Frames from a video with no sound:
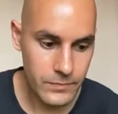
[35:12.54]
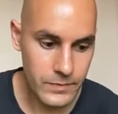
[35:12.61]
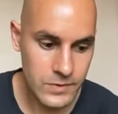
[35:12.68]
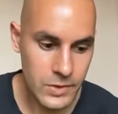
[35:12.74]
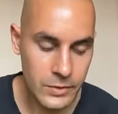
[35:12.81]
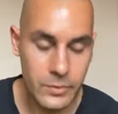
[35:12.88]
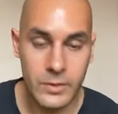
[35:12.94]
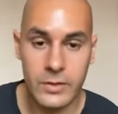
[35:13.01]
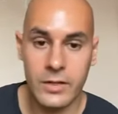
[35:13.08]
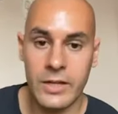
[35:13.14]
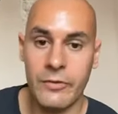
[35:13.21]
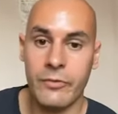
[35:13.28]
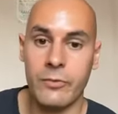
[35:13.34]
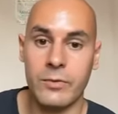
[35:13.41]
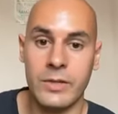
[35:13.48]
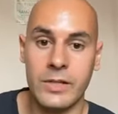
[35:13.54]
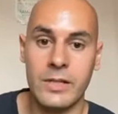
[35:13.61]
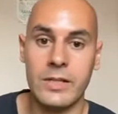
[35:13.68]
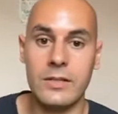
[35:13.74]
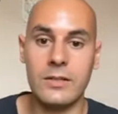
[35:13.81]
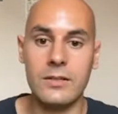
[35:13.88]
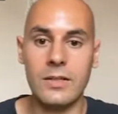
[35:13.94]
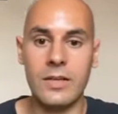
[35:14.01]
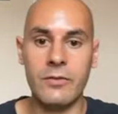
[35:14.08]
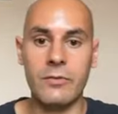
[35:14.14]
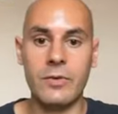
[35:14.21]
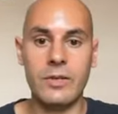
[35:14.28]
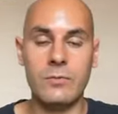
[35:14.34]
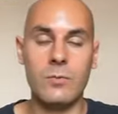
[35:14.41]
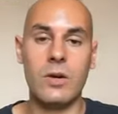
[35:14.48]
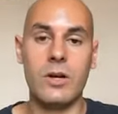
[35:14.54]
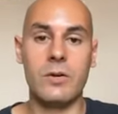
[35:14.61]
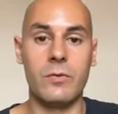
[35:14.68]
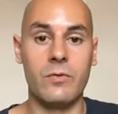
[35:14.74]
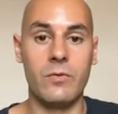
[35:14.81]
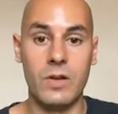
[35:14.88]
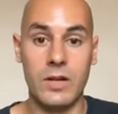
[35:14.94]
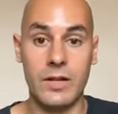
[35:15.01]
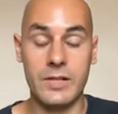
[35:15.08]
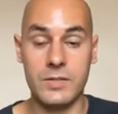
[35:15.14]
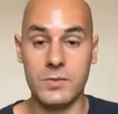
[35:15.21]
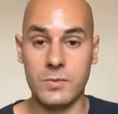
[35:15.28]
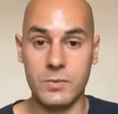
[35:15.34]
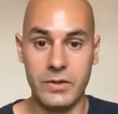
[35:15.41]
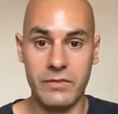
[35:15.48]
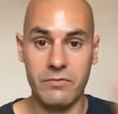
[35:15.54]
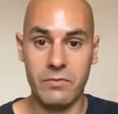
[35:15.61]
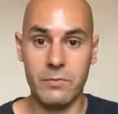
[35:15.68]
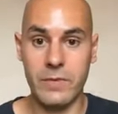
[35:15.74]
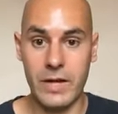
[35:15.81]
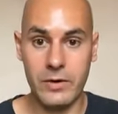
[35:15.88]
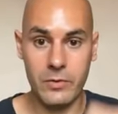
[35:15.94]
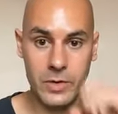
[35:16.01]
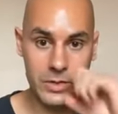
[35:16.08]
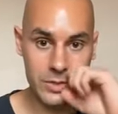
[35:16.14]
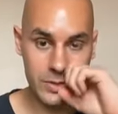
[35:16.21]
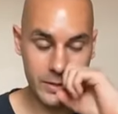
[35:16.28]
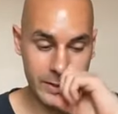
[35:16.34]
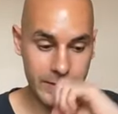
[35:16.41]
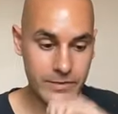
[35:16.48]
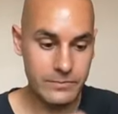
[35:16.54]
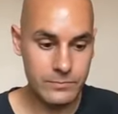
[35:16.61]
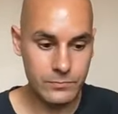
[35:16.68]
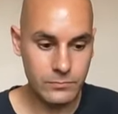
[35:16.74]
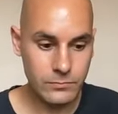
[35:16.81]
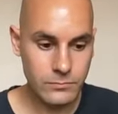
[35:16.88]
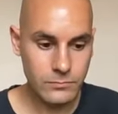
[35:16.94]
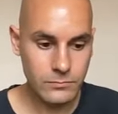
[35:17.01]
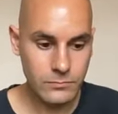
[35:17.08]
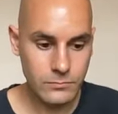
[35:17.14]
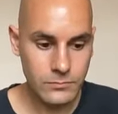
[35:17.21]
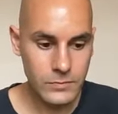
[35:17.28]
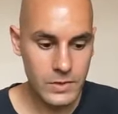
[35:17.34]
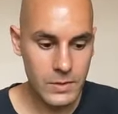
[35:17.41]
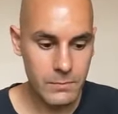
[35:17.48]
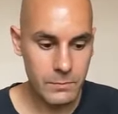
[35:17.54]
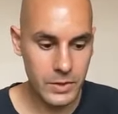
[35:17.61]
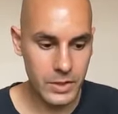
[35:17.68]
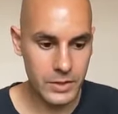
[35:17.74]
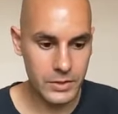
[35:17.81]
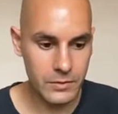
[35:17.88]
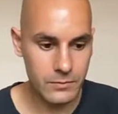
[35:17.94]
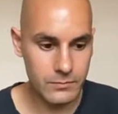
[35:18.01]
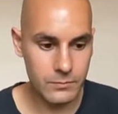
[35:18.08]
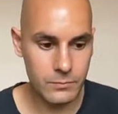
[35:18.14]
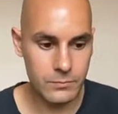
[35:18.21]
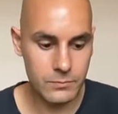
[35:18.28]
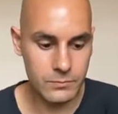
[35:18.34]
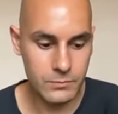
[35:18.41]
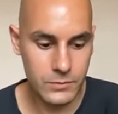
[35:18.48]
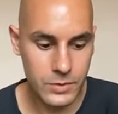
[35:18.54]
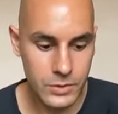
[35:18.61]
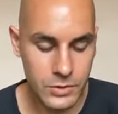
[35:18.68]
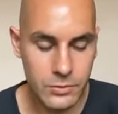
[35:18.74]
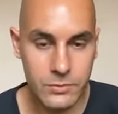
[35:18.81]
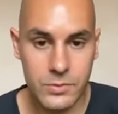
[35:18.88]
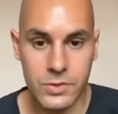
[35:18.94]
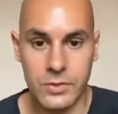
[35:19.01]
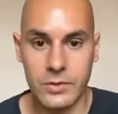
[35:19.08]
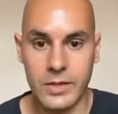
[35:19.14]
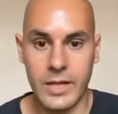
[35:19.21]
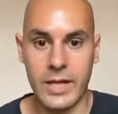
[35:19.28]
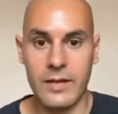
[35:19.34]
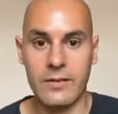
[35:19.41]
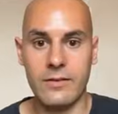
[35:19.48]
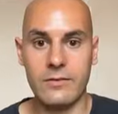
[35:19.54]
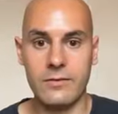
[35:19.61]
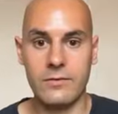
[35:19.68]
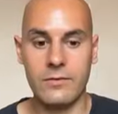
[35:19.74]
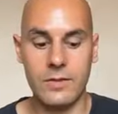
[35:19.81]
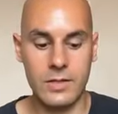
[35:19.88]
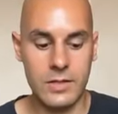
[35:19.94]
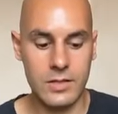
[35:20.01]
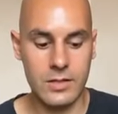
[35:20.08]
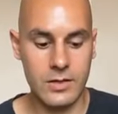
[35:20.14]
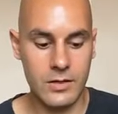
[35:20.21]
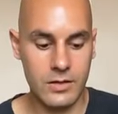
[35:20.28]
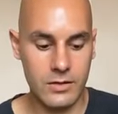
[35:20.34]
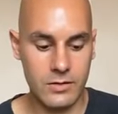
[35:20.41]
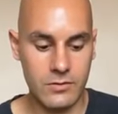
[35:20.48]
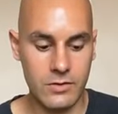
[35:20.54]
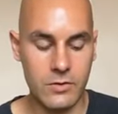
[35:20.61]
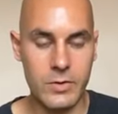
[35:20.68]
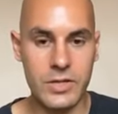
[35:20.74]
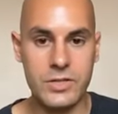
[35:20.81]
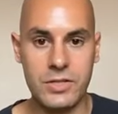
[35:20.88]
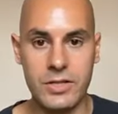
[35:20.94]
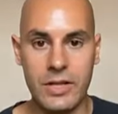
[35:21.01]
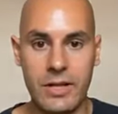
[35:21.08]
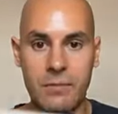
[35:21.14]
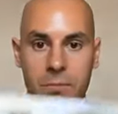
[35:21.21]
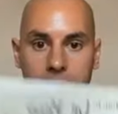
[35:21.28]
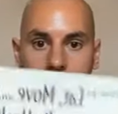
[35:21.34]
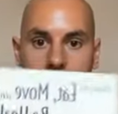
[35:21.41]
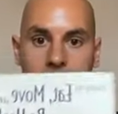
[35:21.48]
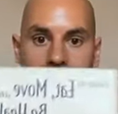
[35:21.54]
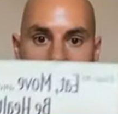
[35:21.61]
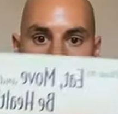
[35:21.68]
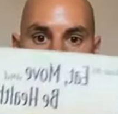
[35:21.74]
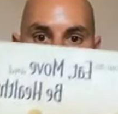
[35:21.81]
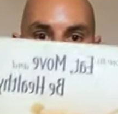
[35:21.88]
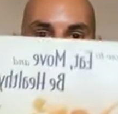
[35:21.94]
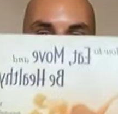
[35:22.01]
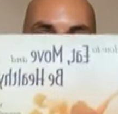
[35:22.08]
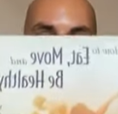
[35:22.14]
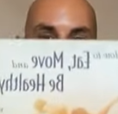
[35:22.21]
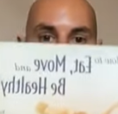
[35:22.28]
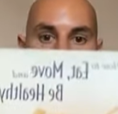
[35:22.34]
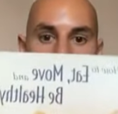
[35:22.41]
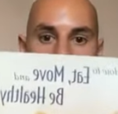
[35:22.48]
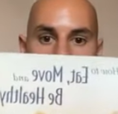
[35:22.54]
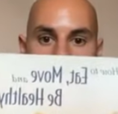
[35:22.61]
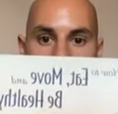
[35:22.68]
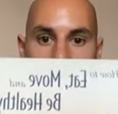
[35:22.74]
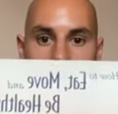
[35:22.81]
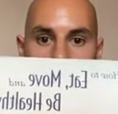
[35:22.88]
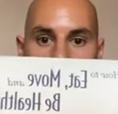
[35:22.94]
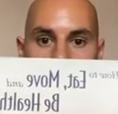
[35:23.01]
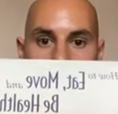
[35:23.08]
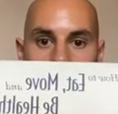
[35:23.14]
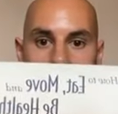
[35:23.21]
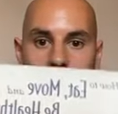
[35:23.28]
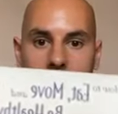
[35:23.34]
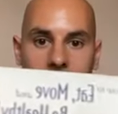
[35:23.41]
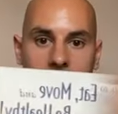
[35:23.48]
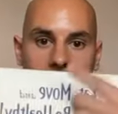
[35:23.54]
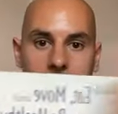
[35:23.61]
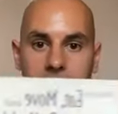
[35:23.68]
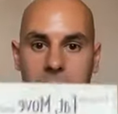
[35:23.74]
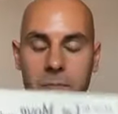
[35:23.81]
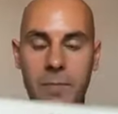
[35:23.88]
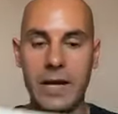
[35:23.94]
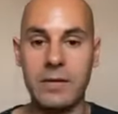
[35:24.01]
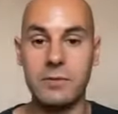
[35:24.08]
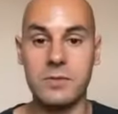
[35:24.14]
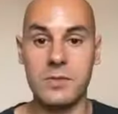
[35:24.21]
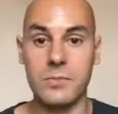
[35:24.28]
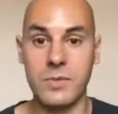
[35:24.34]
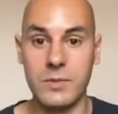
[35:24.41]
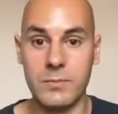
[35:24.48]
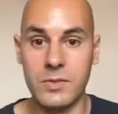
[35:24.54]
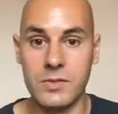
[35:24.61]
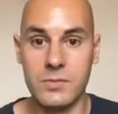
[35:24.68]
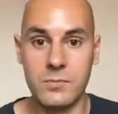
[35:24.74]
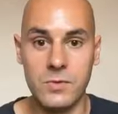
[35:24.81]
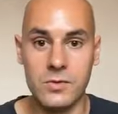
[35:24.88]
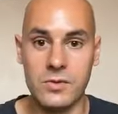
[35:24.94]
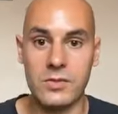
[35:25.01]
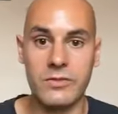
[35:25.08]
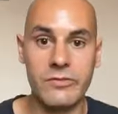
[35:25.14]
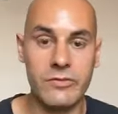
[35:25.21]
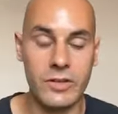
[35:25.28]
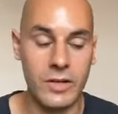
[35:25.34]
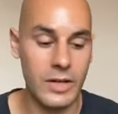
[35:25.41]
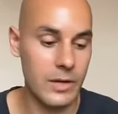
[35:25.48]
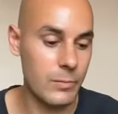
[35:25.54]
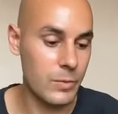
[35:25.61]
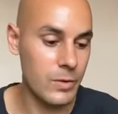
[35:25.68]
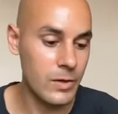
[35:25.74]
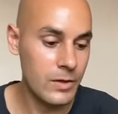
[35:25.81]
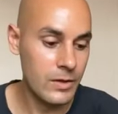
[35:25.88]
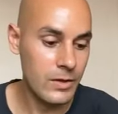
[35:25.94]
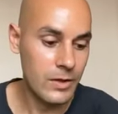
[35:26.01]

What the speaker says: So if we work with clients, we'll give them that questionnaire, but you can also get the questionnaire in Paul Check's book, How to Eat, Move and Be Healthy. I mean, the title is backwards a bit because I'm using the front camera.